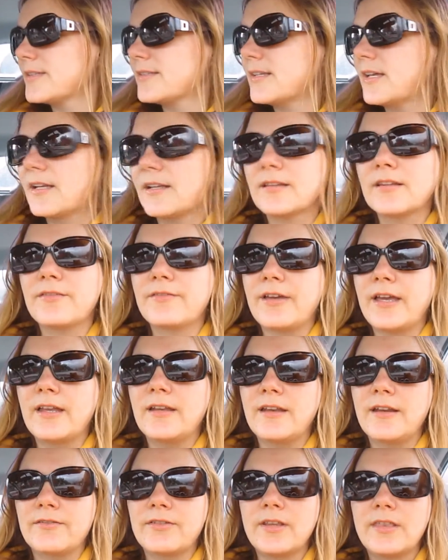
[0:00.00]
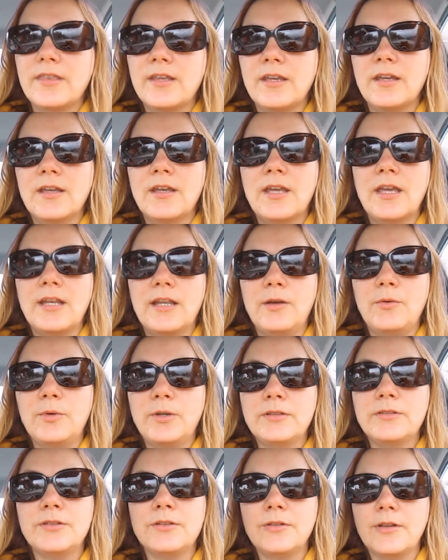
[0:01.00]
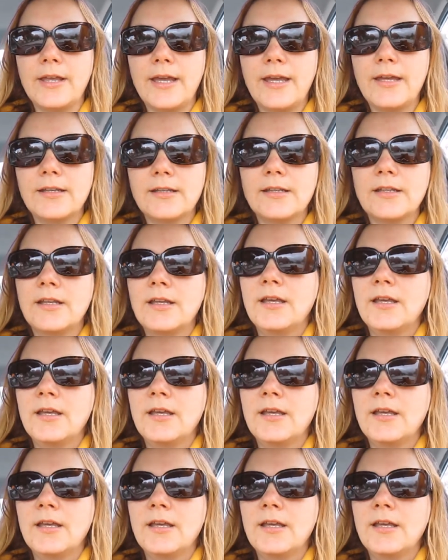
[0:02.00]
said at the vet and everything, and I will do that.